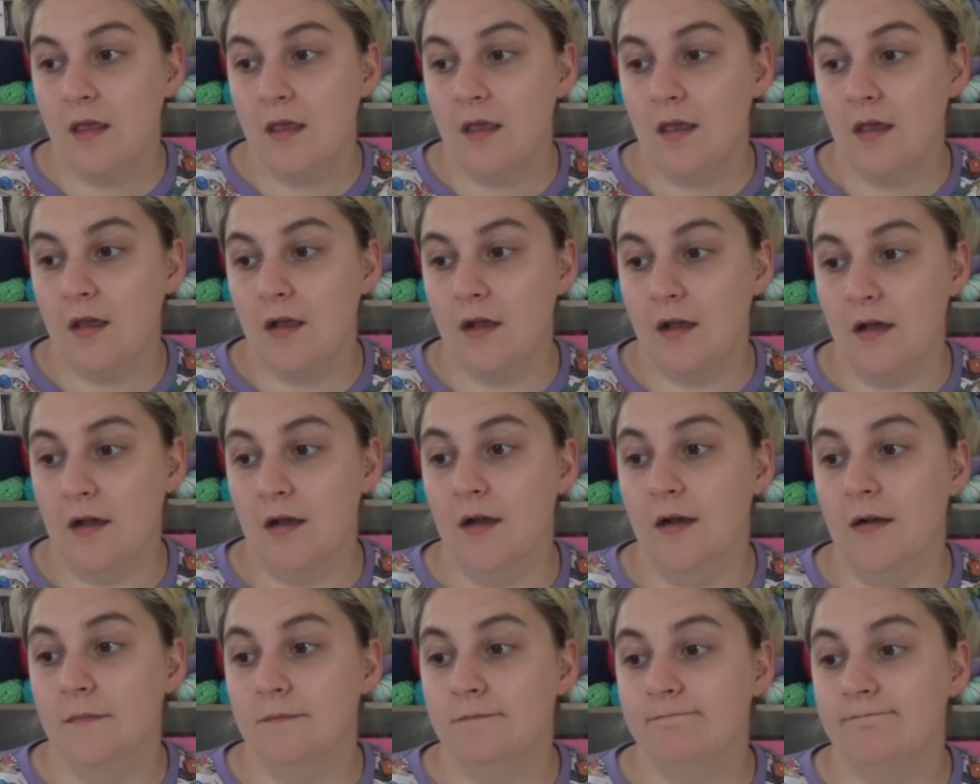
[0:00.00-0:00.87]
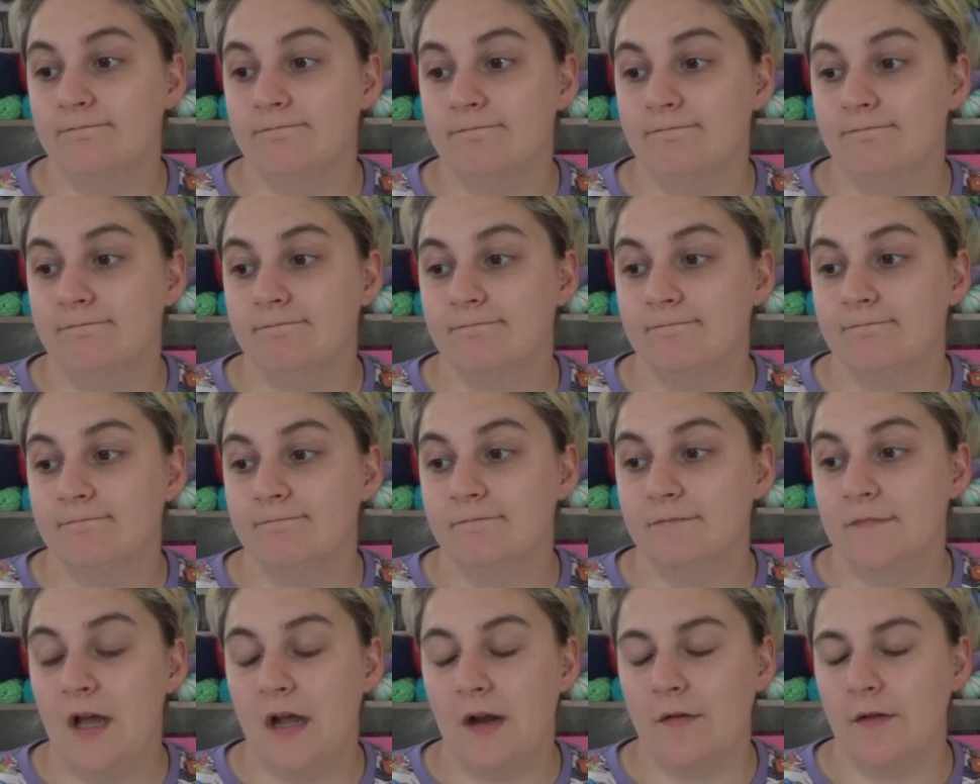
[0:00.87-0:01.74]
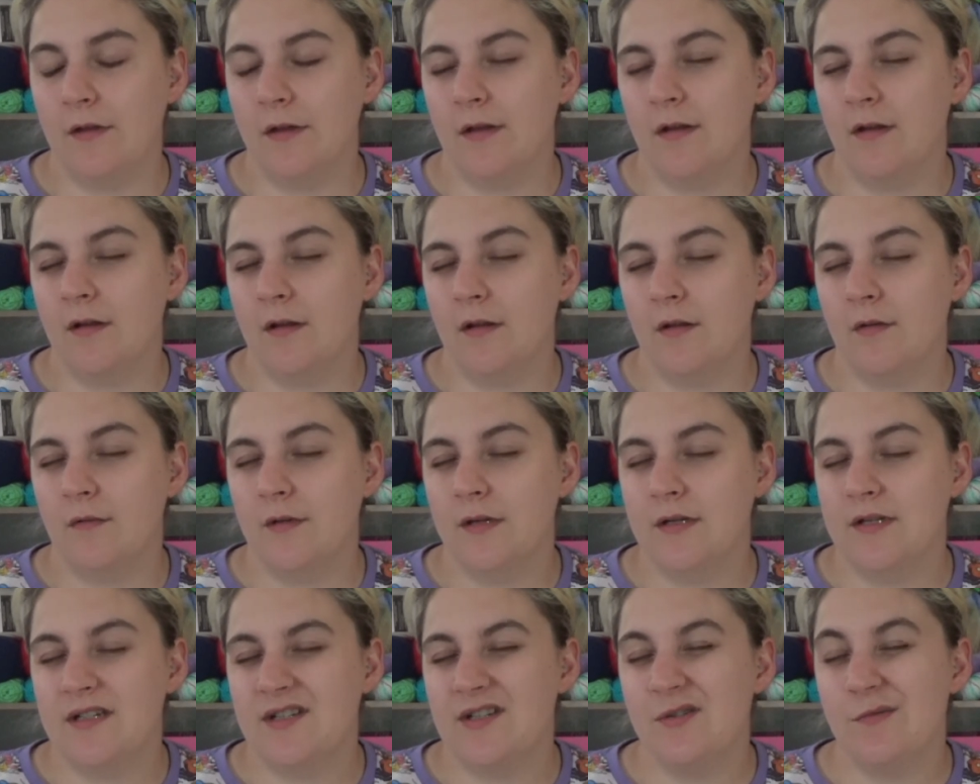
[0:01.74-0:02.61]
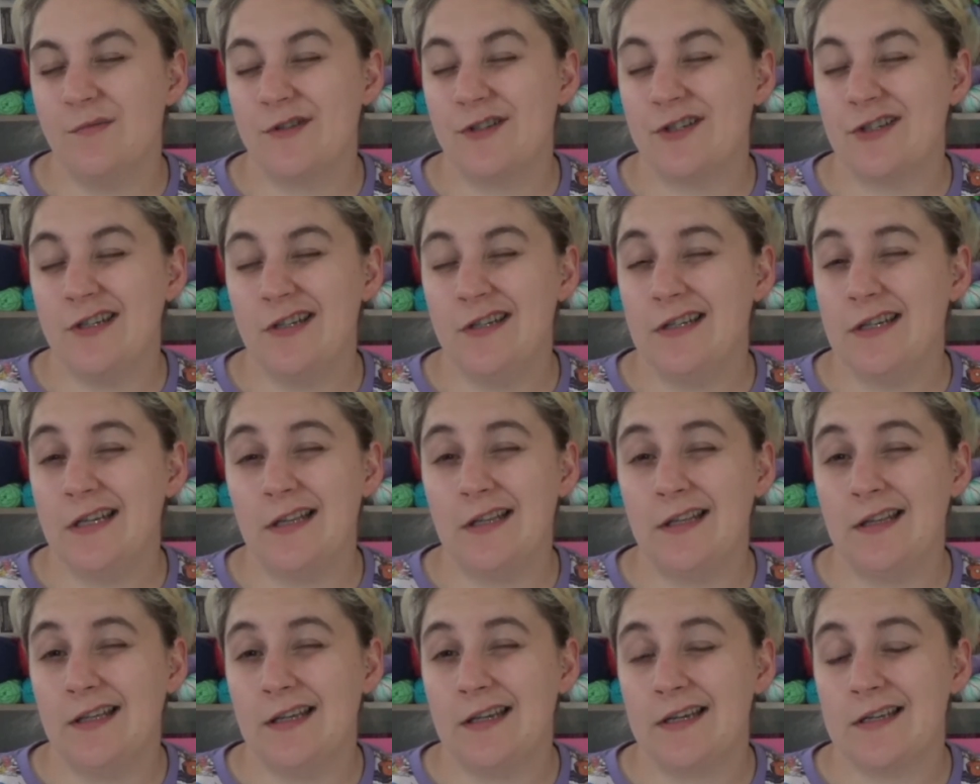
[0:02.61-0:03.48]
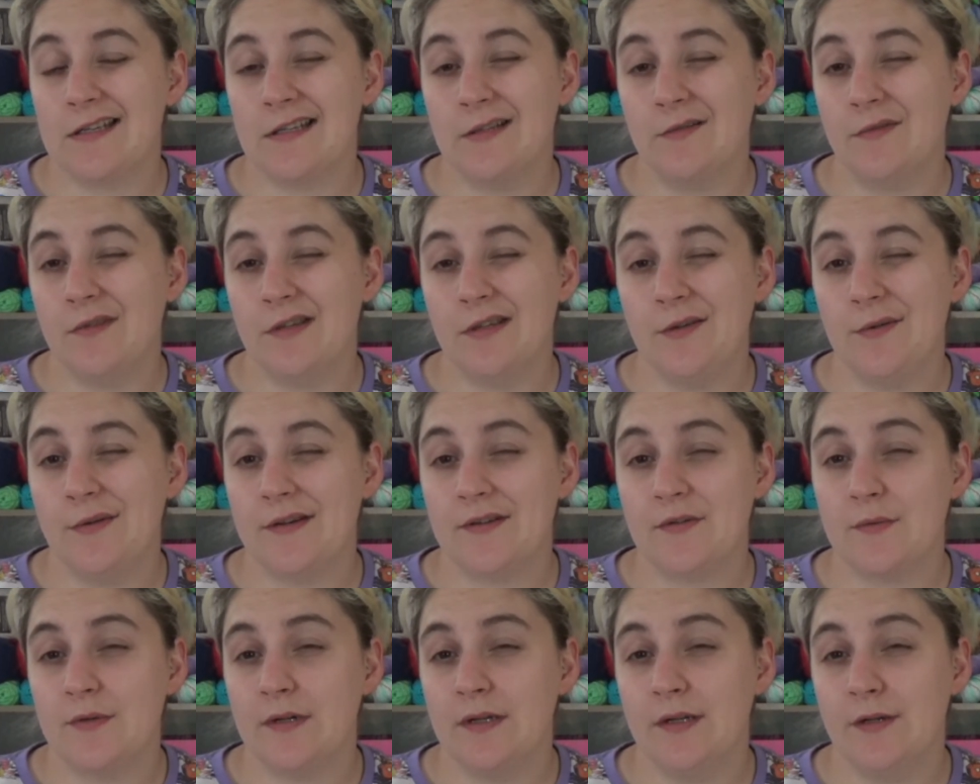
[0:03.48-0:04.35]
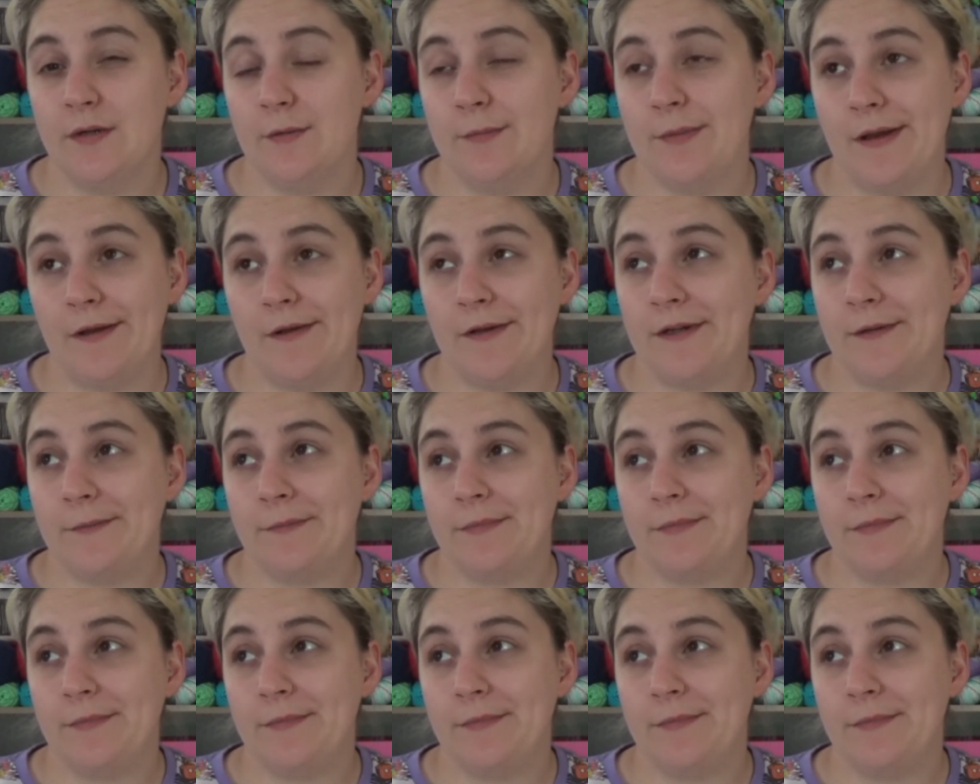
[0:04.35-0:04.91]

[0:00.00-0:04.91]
I'm not really going to go into too much detail on that because I don't think you guys want to hear about it.